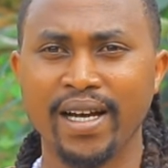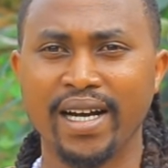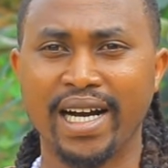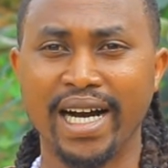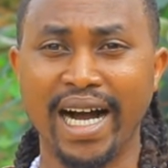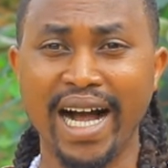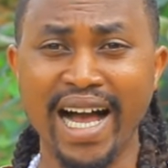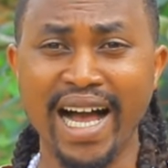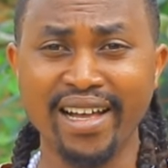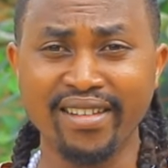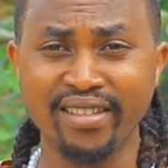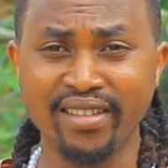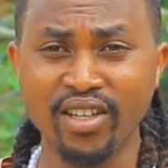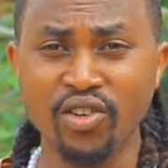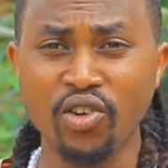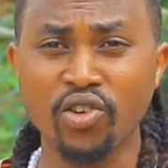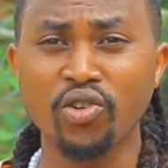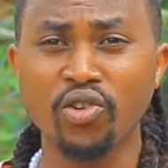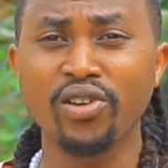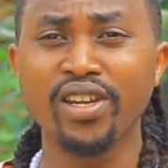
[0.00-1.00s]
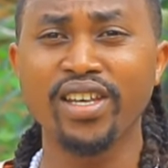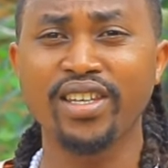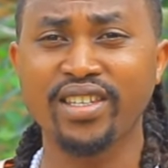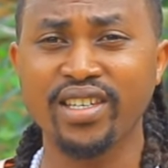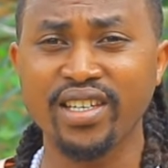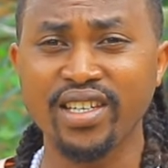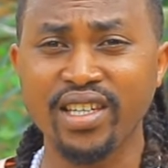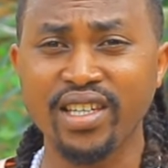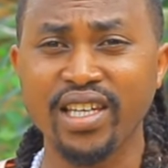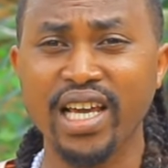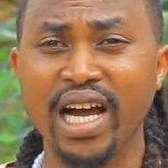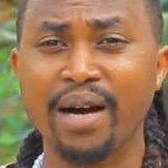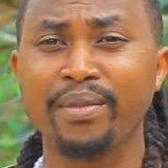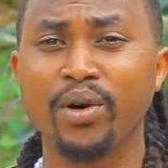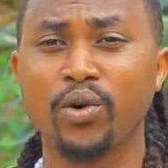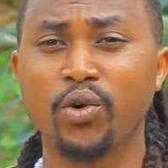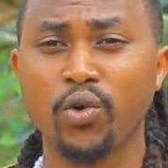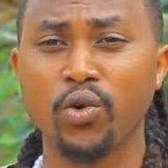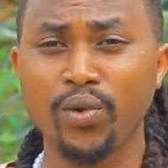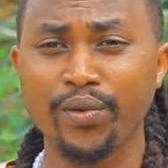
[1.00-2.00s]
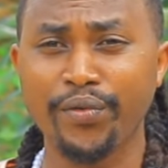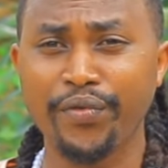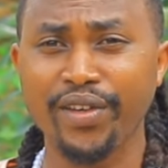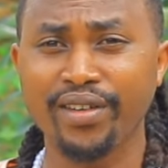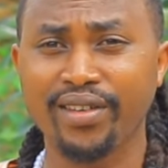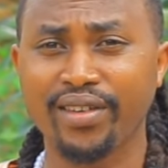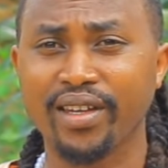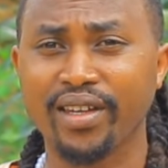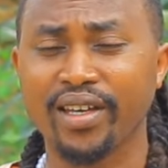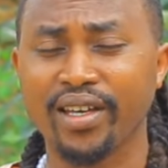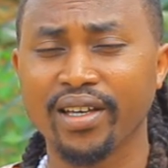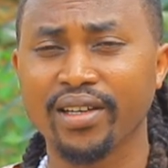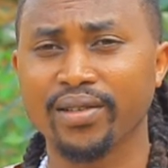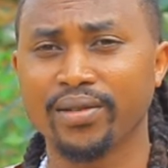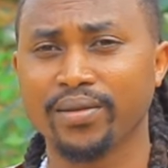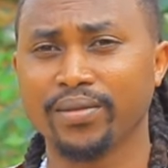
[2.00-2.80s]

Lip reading: kandi noneho n'ikindi amakuru mfite